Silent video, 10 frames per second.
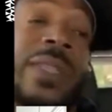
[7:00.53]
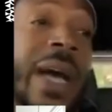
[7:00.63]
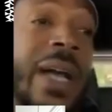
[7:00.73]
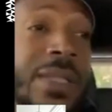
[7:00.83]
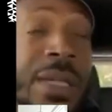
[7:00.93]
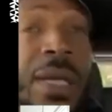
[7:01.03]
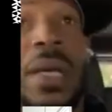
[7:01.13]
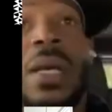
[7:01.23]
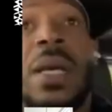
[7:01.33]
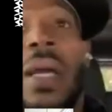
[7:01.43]
talents.
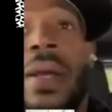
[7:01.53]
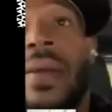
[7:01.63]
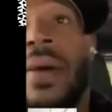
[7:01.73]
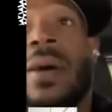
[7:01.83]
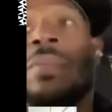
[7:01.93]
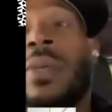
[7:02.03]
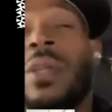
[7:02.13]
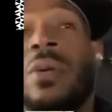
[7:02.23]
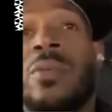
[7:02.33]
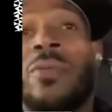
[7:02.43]
And, um, you
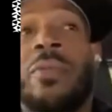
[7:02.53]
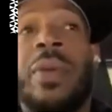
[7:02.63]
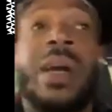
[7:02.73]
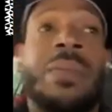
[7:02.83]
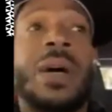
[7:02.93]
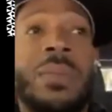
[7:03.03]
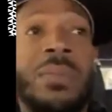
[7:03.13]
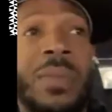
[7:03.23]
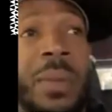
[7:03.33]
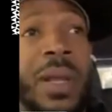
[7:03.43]
know, for me, I'm, I'm,
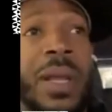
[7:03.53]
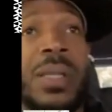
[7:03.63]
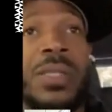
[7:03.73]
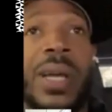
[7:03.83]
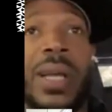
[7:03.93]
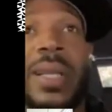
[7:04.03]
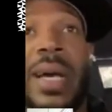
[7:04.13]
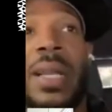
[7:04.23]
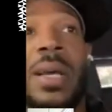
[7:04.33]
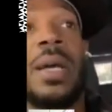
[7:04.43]
I'm going to inject
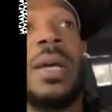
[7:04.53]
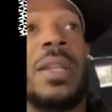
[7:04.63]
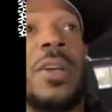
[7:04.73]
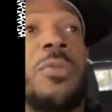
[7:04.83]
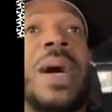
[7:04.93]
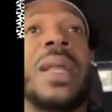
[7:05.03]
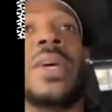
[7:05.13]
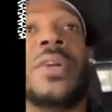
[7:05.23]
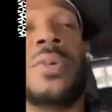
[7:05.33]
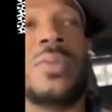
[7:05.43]
that little by
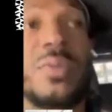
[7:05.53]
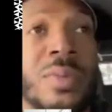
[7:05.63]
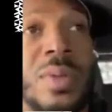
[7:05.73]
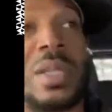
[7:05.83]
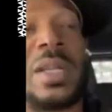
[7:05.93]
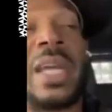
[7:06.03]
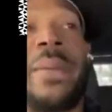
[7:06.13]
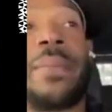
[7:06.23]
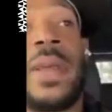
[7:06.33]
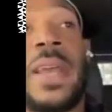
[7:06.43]
little and yeah.
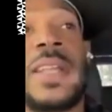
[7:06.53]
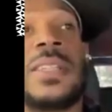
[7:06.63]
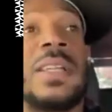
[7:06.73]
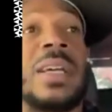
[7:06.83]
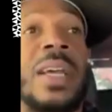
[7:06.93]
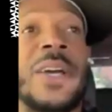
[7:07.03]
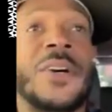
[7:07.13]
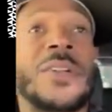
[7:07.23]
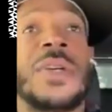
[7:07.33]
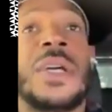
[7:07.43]
keep into the
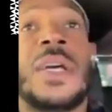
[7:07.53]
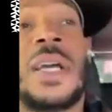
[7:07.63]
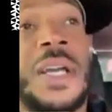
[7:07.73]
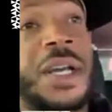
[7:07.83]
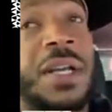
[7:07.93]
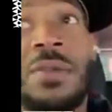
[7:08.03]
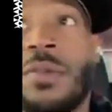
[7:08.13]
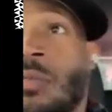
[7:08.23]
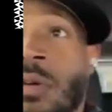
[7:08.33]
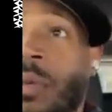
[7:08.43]
guild and
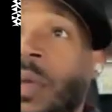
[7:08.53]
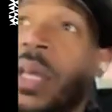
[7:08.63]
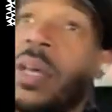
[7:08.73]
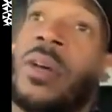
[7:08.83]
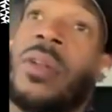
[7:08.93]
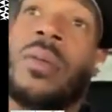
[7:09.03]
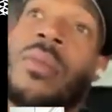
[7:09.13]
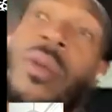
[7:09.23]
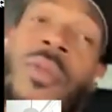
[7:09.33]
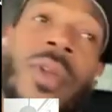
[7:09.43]
grow the guild.
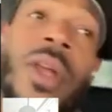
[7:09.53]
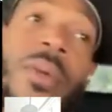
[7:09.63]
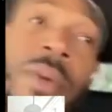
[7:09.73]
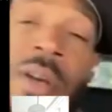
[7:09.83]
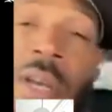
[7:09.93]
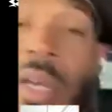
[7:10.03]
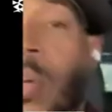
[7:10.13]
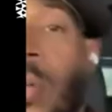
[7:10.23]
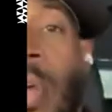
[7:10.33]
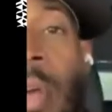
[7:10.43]
And hopefully there'll be a
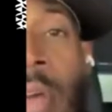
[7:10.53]
guild